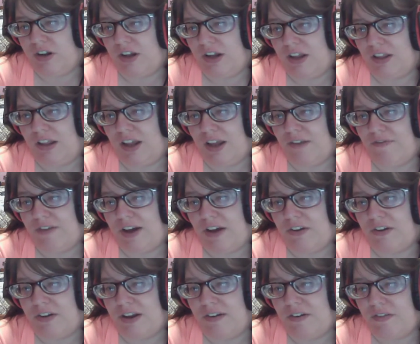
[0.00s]
And they had
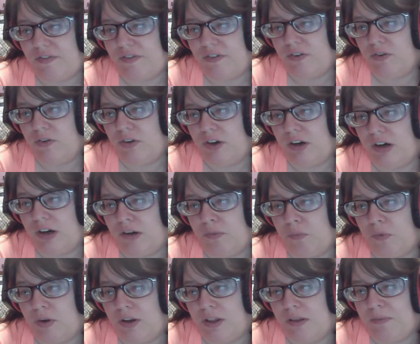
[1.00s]
found a devil fruit on
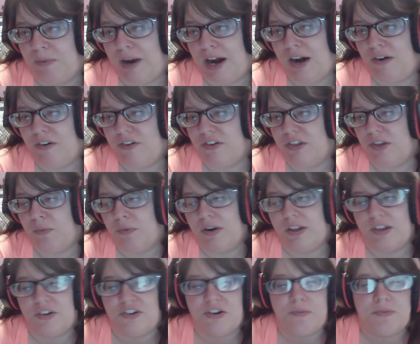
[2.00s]
one of
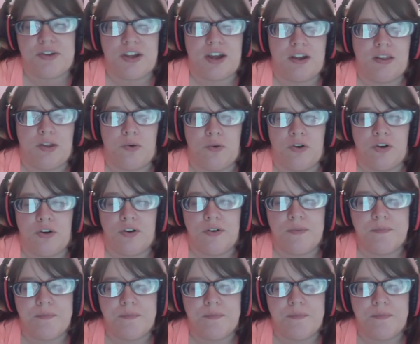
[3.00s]
the ships they looted.